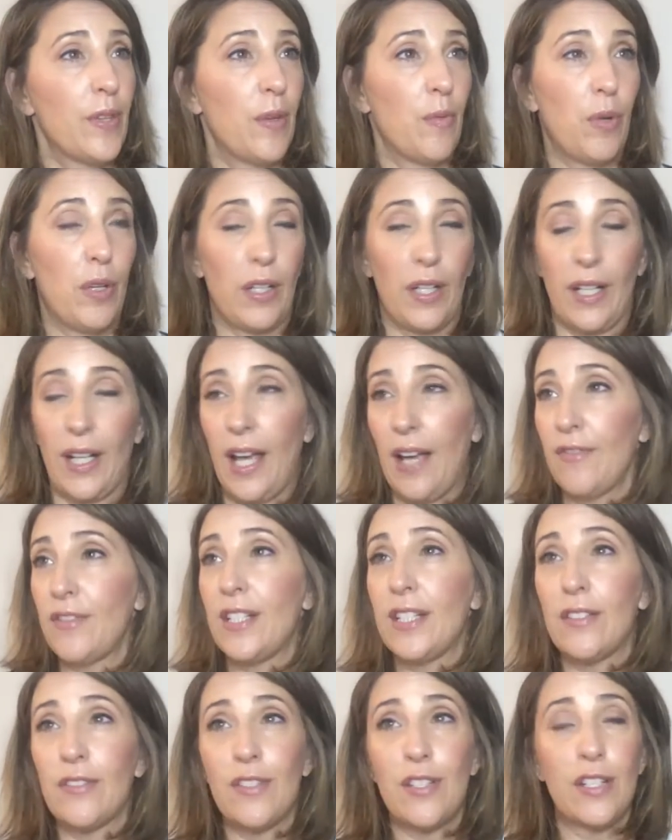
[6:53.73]
We're going to have
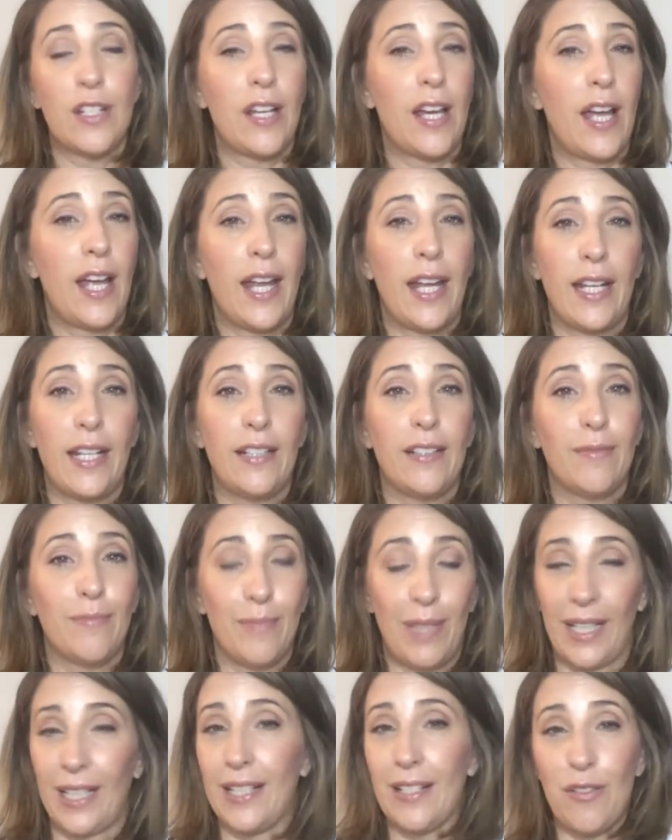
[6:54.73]
dinner tonight.
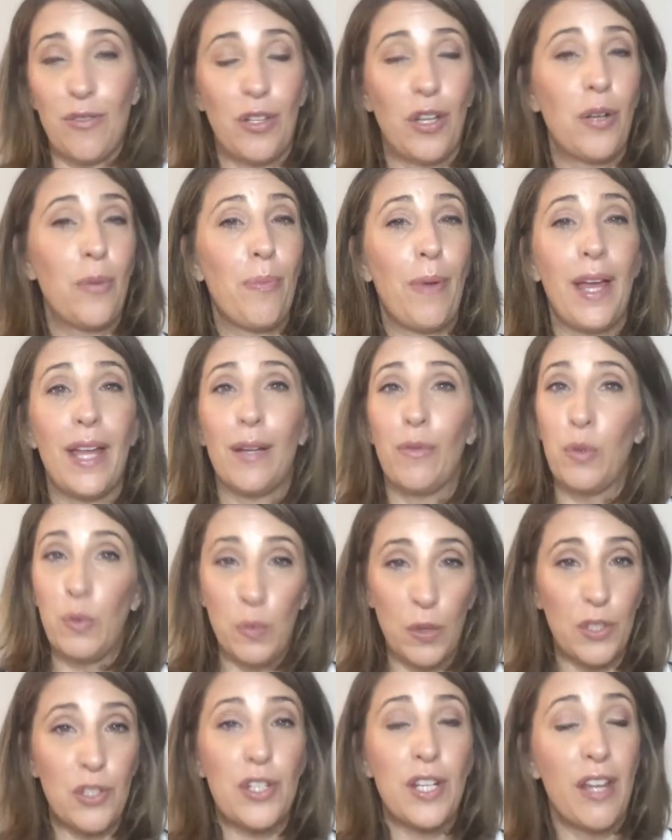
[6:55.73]
My kids will go to bed and
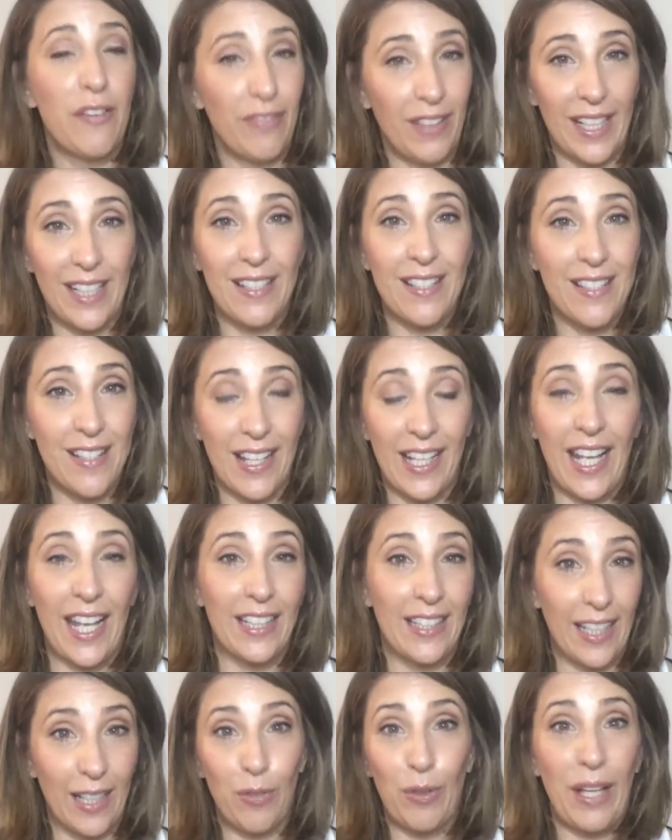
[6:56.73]
we'll watch Netflix
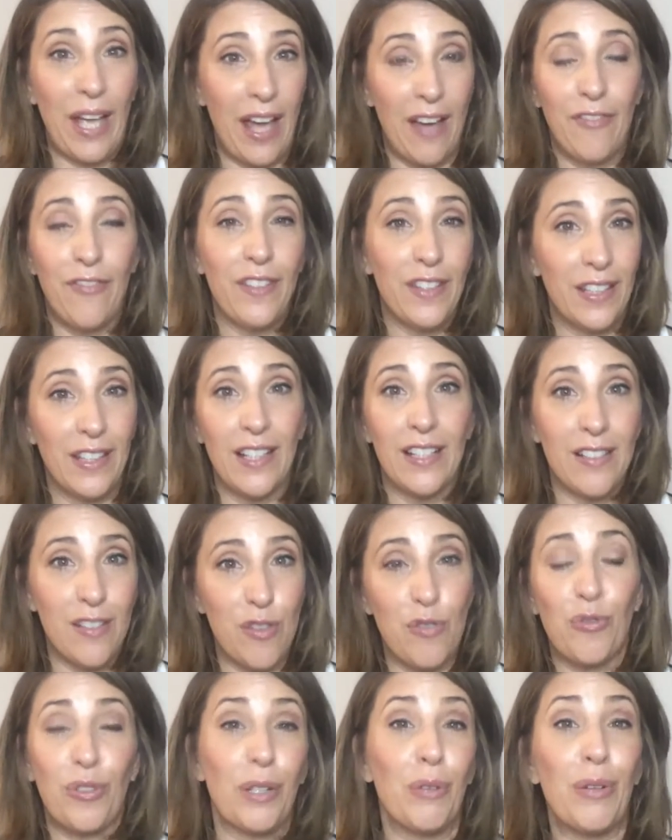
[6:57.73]
again like we have for the
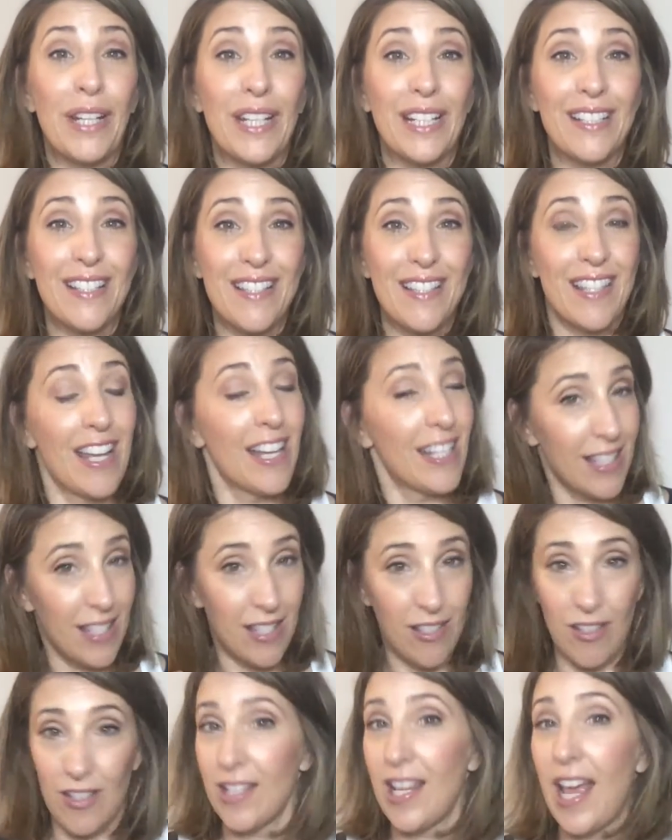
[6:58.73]
last 3 weeks.
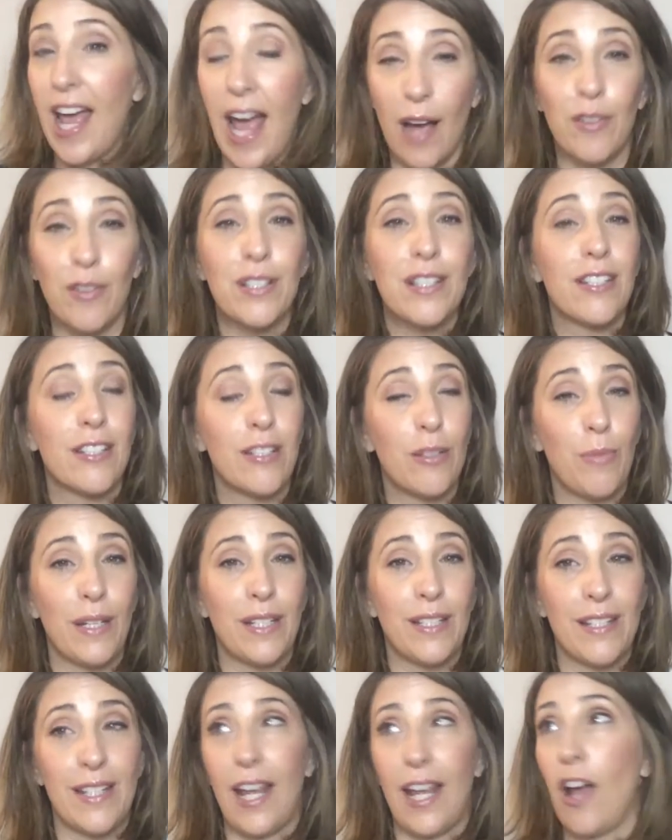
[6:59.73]
That's just how it's going to
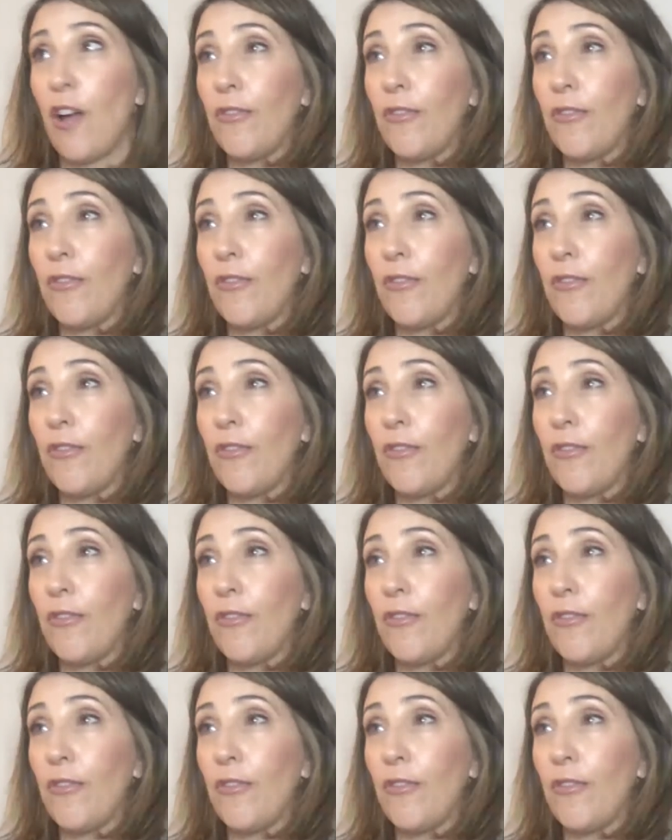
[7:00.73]
be today.